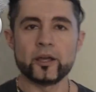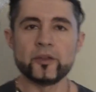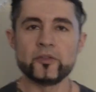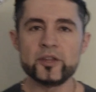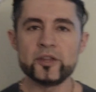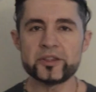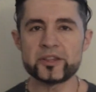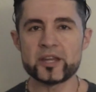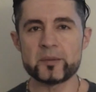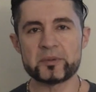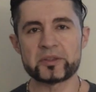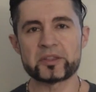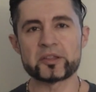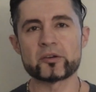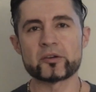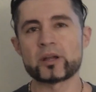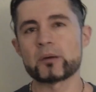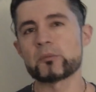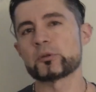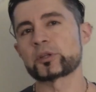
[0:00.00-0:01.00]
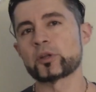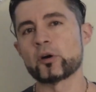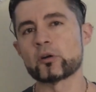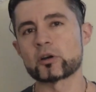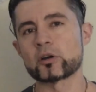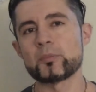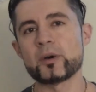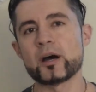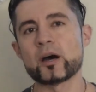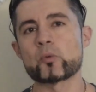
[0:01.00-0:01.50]
In this episode, I will talk
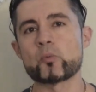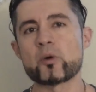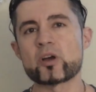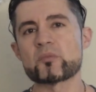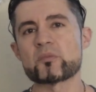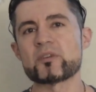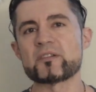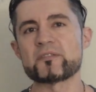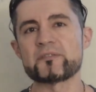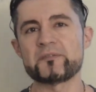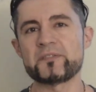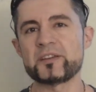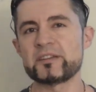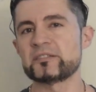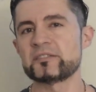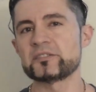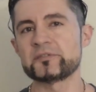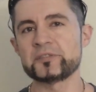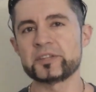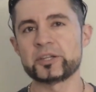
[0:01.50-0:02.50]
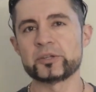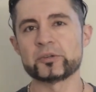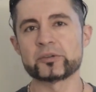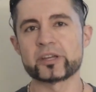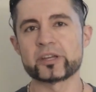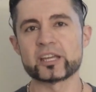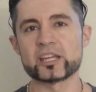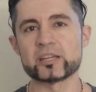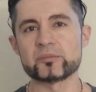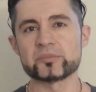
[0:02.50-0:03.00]
about one of my favorite video
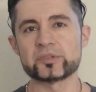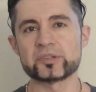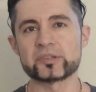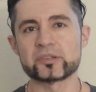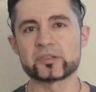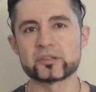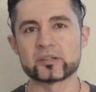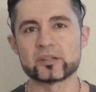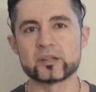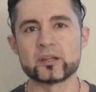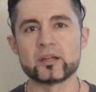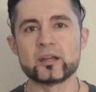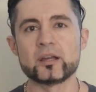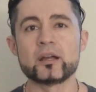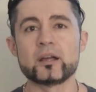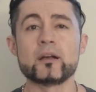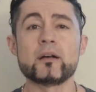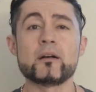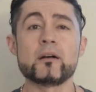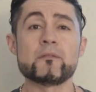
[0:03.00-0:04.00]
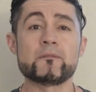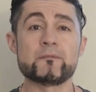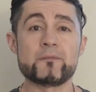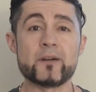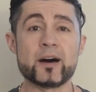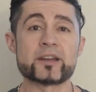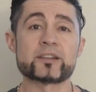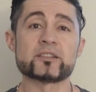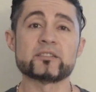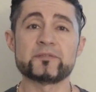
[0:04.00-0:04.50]
games,
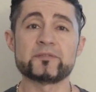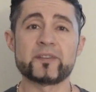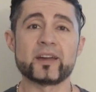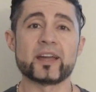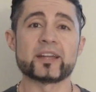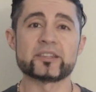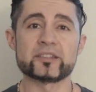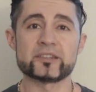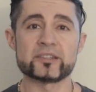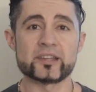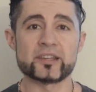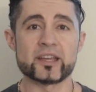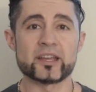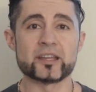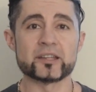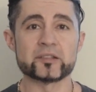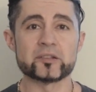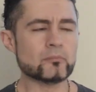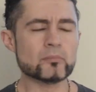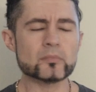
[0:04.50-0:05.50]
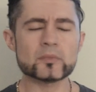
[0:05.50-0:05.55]
Final Fantasy VIII.